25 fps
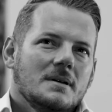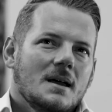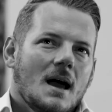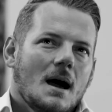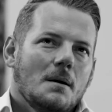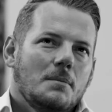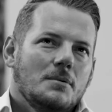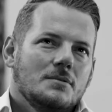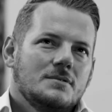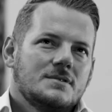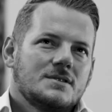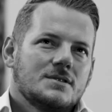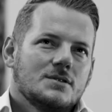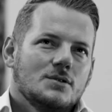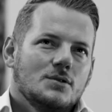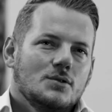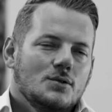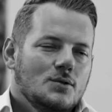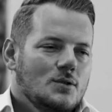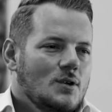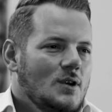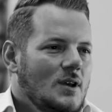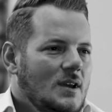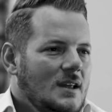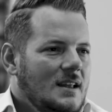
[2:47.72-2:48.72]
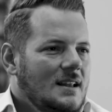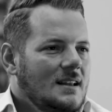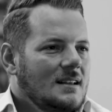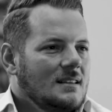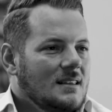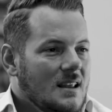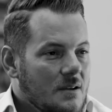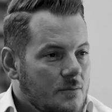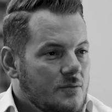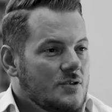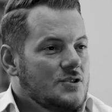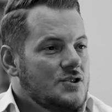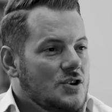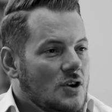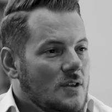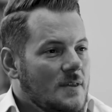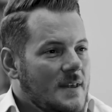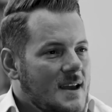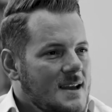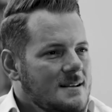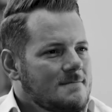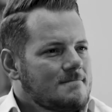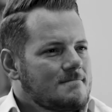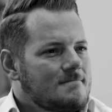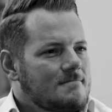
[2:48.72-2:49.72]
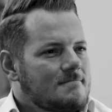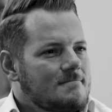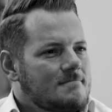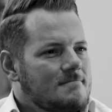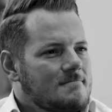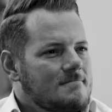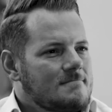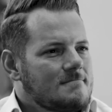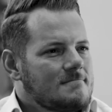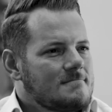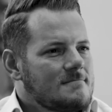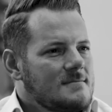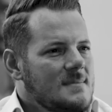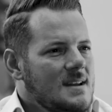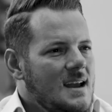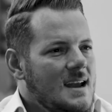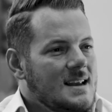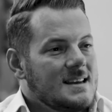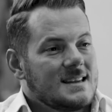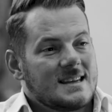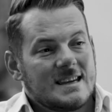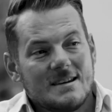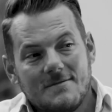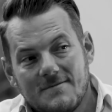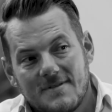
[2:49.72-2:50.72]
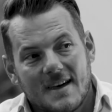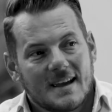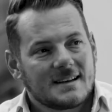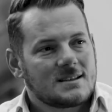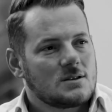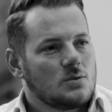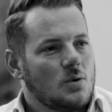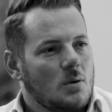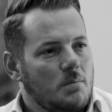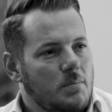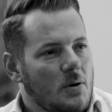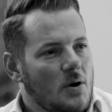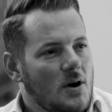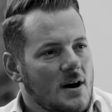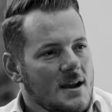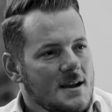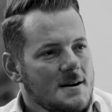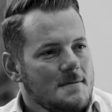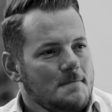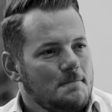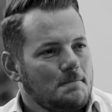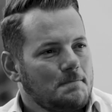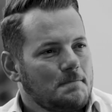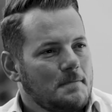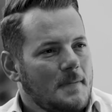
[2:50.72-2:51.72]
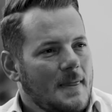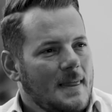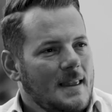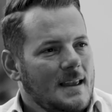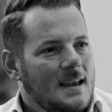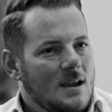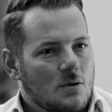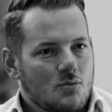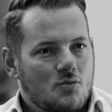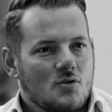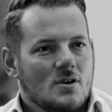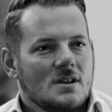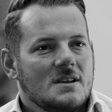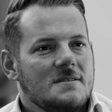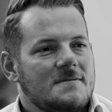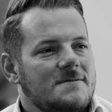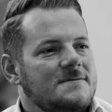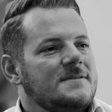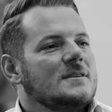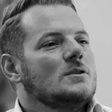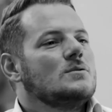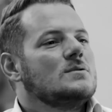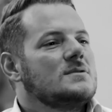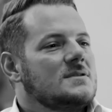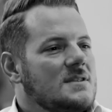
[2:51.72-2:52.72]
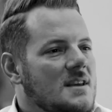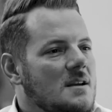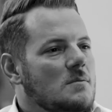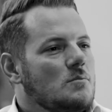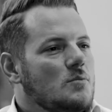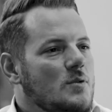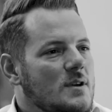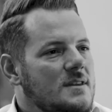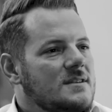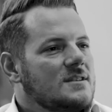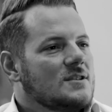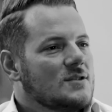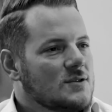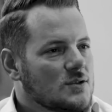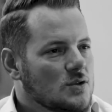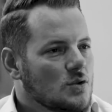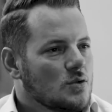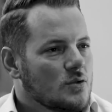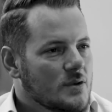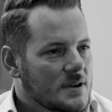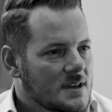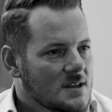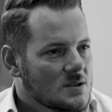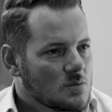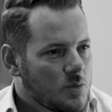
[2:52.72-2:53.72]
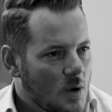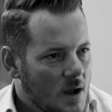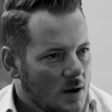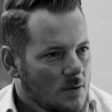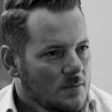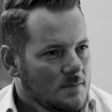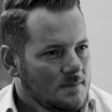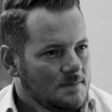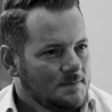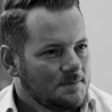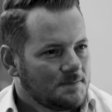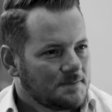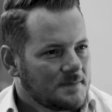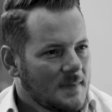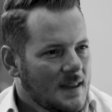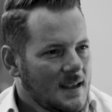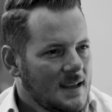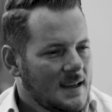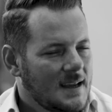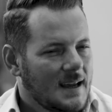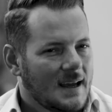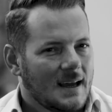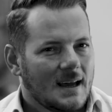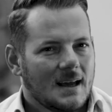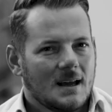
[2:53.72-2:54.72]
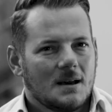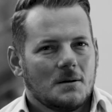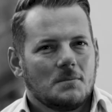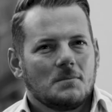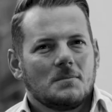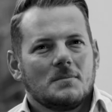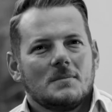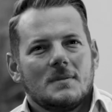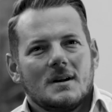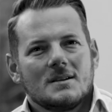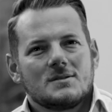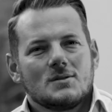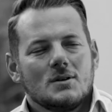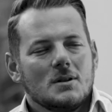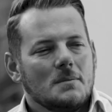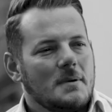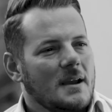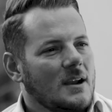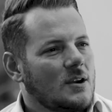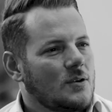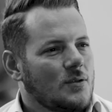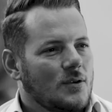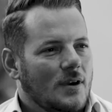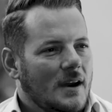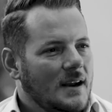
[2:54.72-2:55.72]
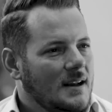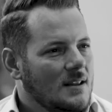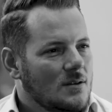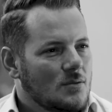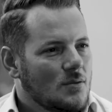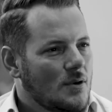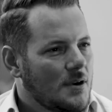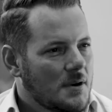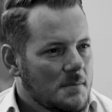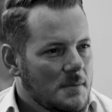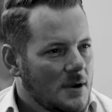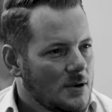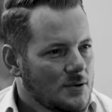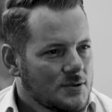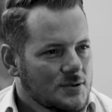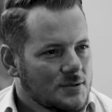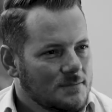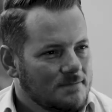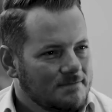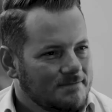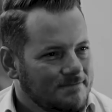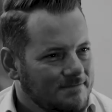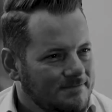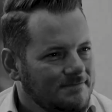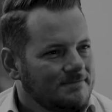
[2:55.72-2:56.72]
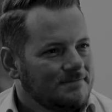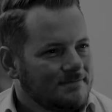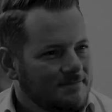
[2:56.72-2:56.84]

to be able to leverage on that and give that to a buyer, it really fills them with the story as well. Um, it's all about creating the right emotion.